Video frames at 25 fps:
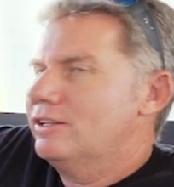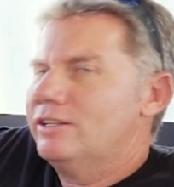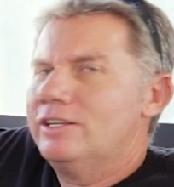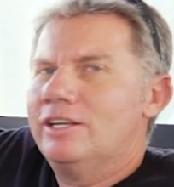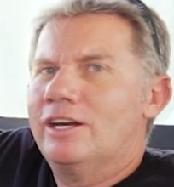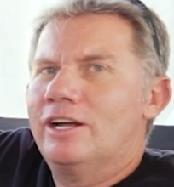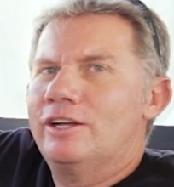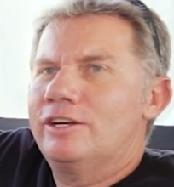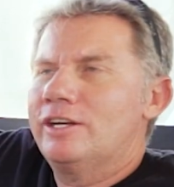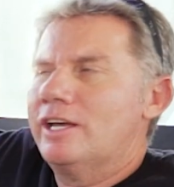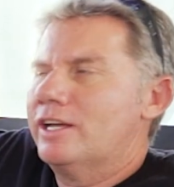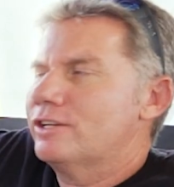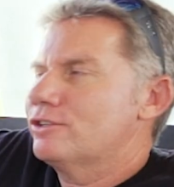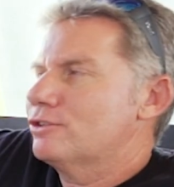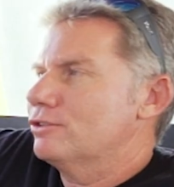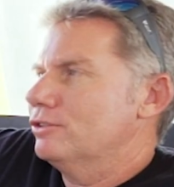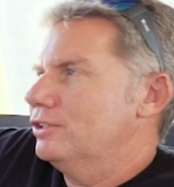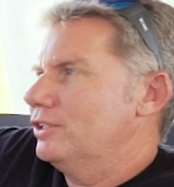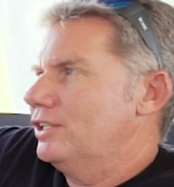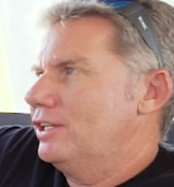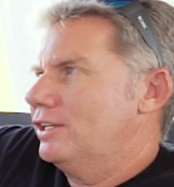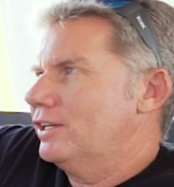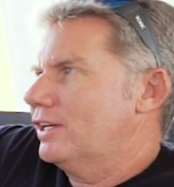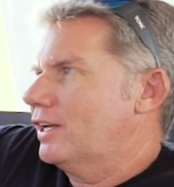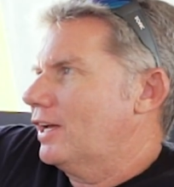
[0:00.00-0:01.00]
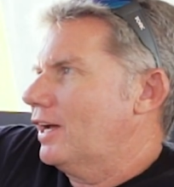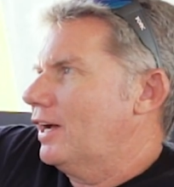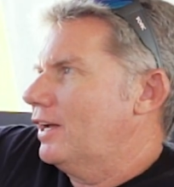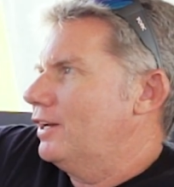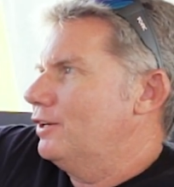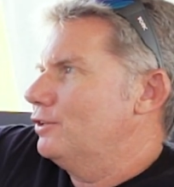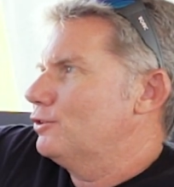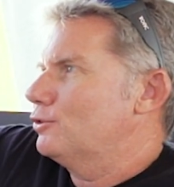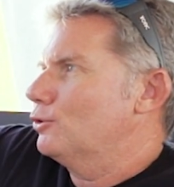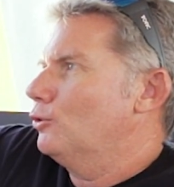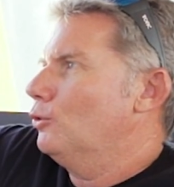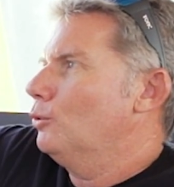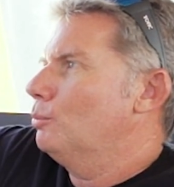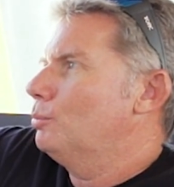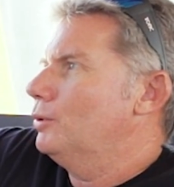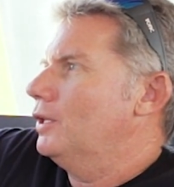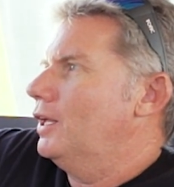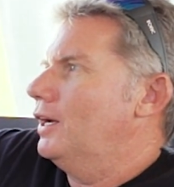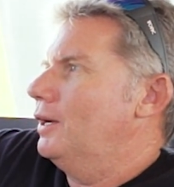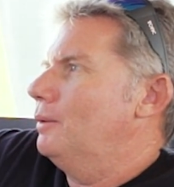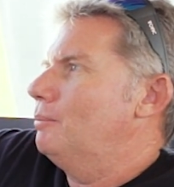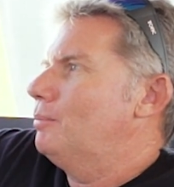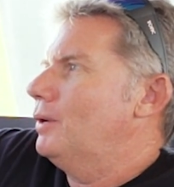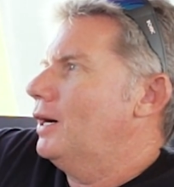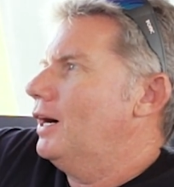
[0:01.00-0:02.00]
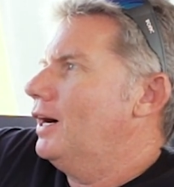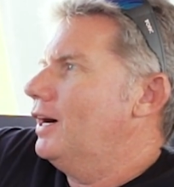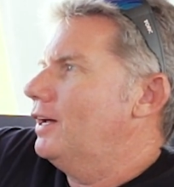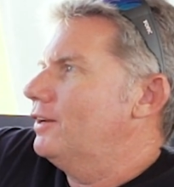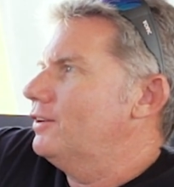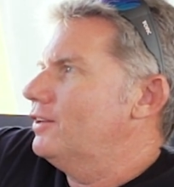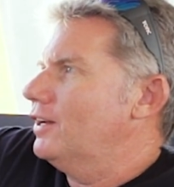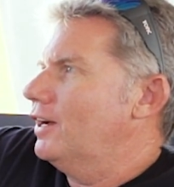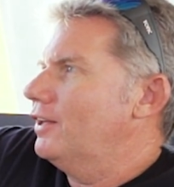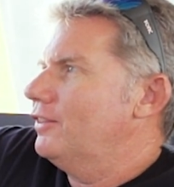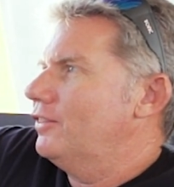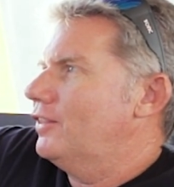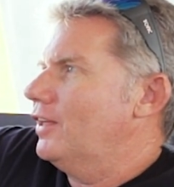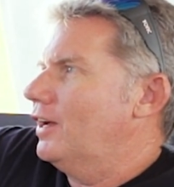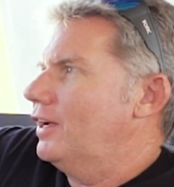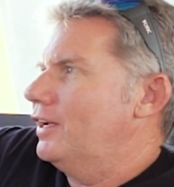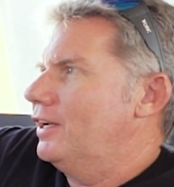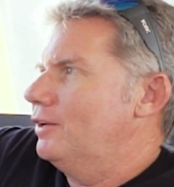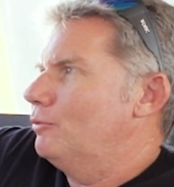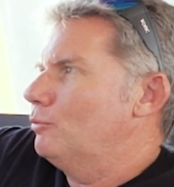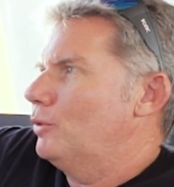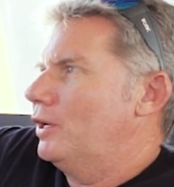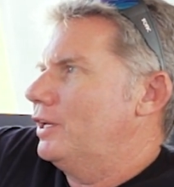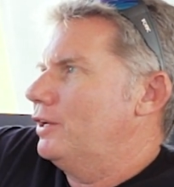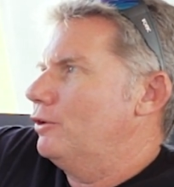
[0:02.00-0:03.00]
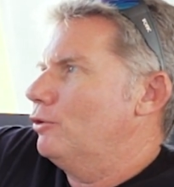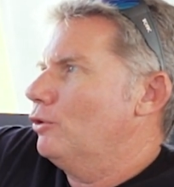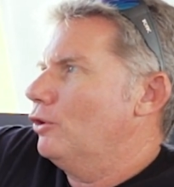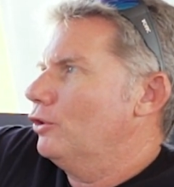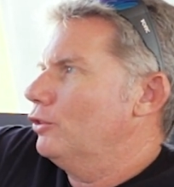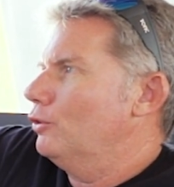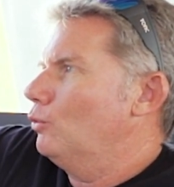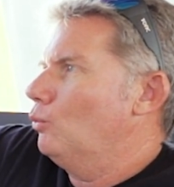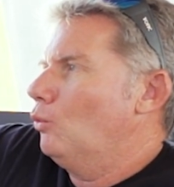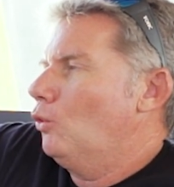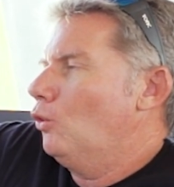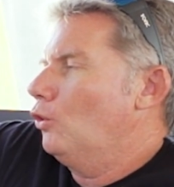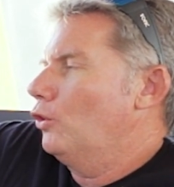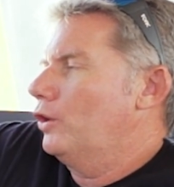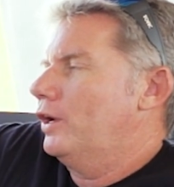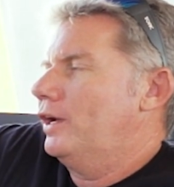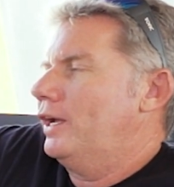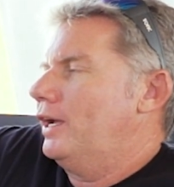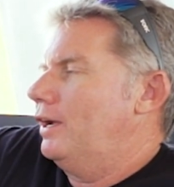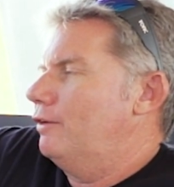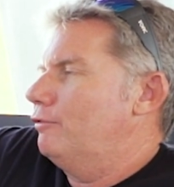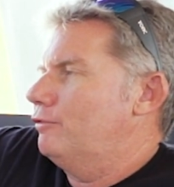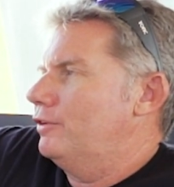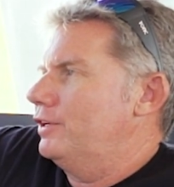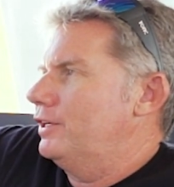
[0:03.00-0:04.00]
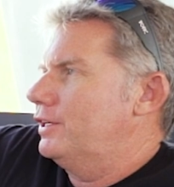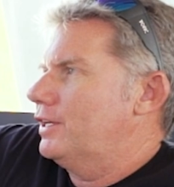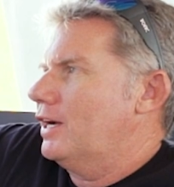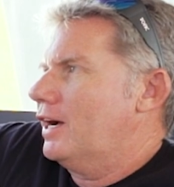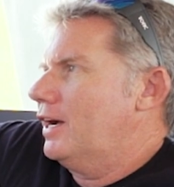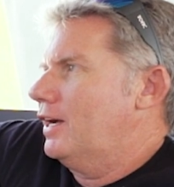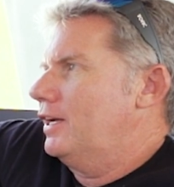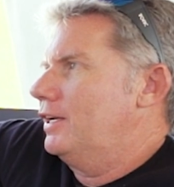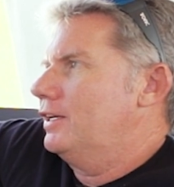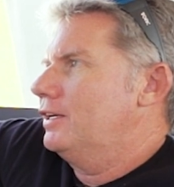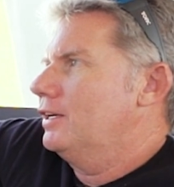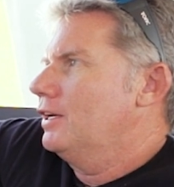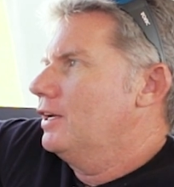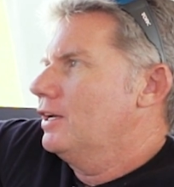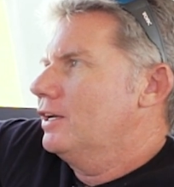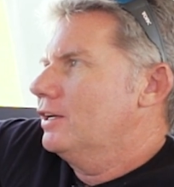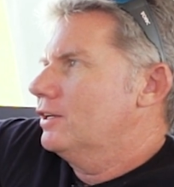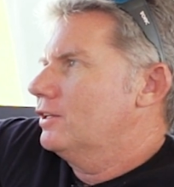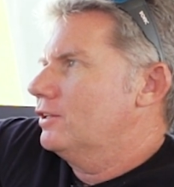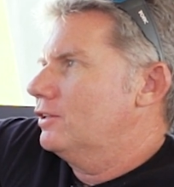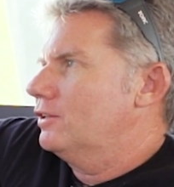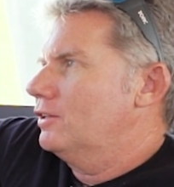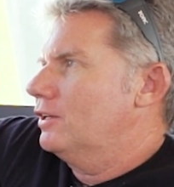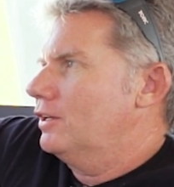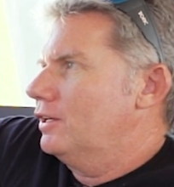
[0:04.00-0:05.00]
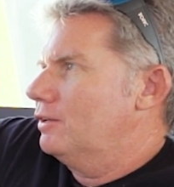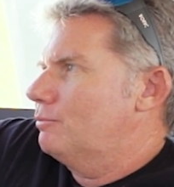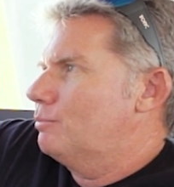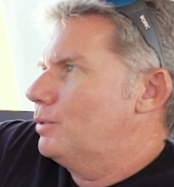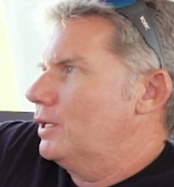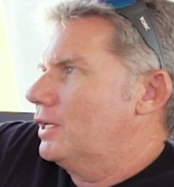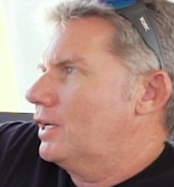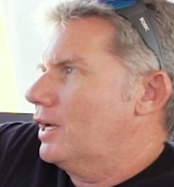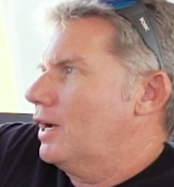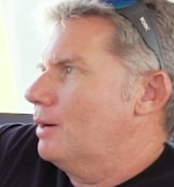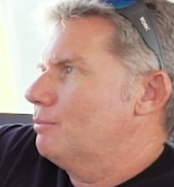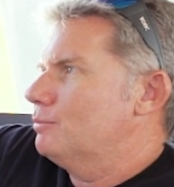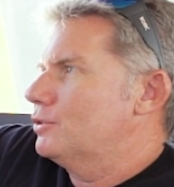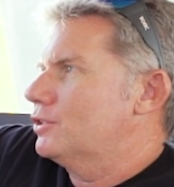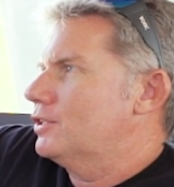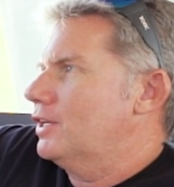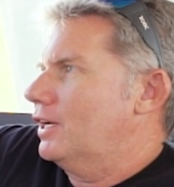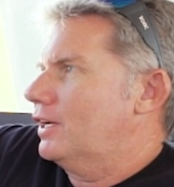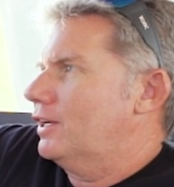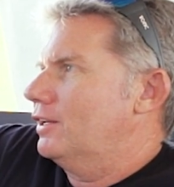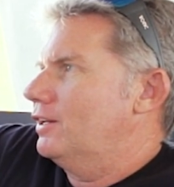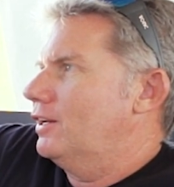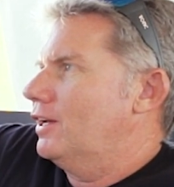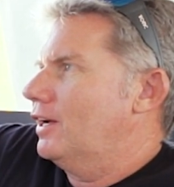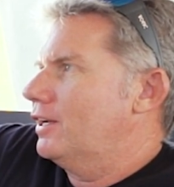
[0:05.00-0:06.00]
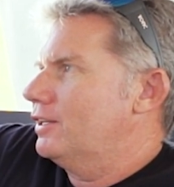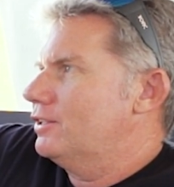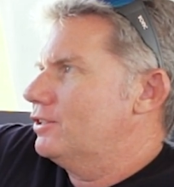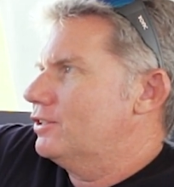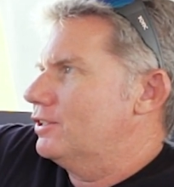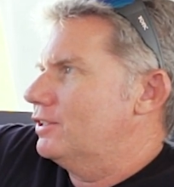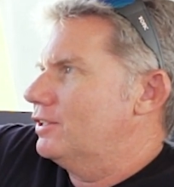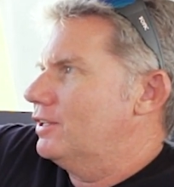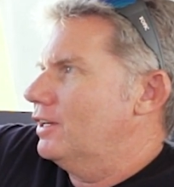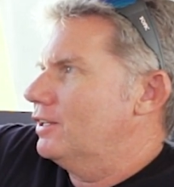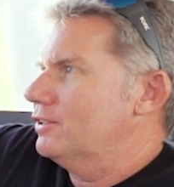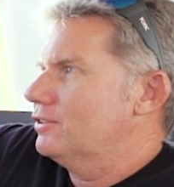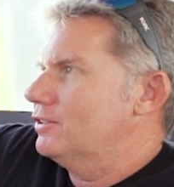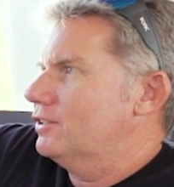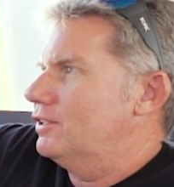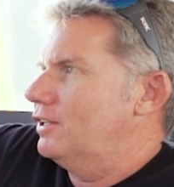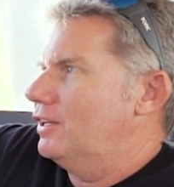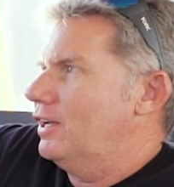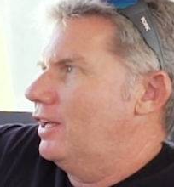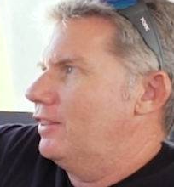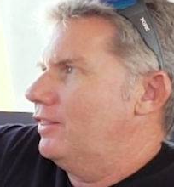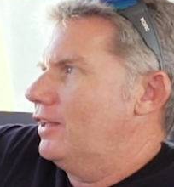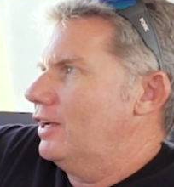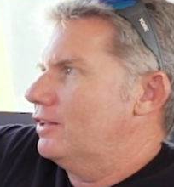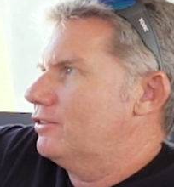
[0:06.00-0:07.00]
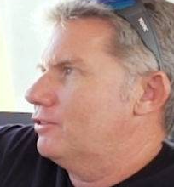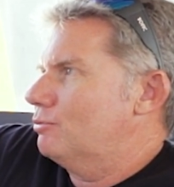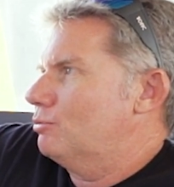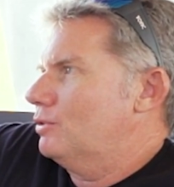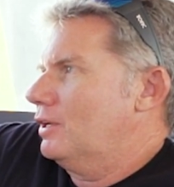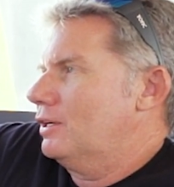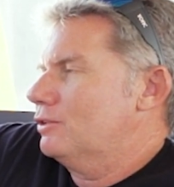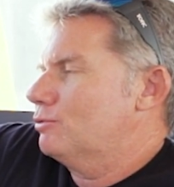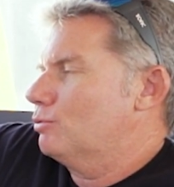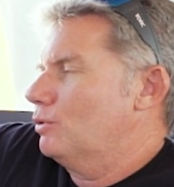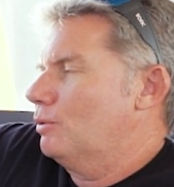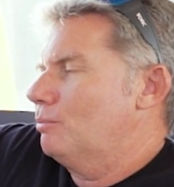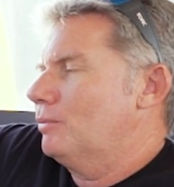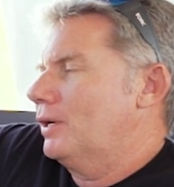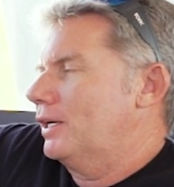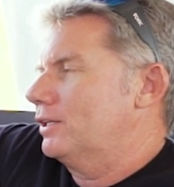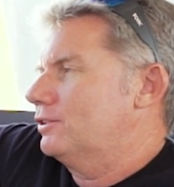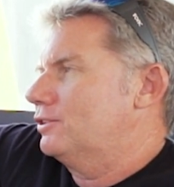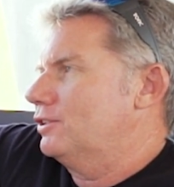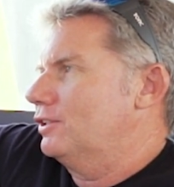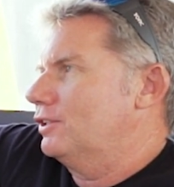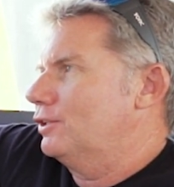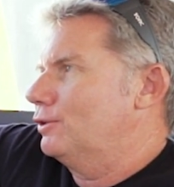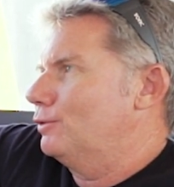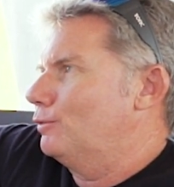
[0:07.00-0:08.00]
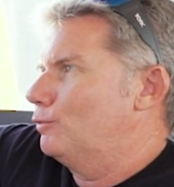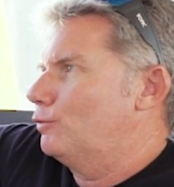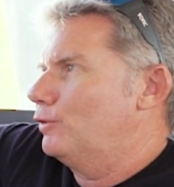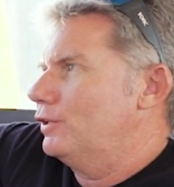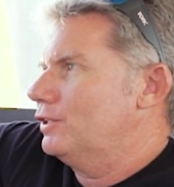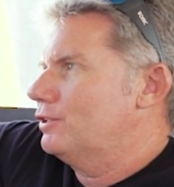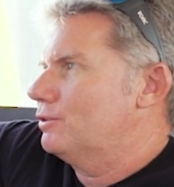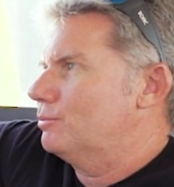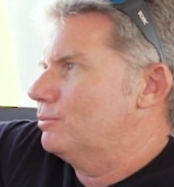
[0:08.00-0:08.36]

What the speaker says: natural indicators all play a part, don't they? And when you're on the water every day, it becomes second nature, doesn't it? And that's what makes you a good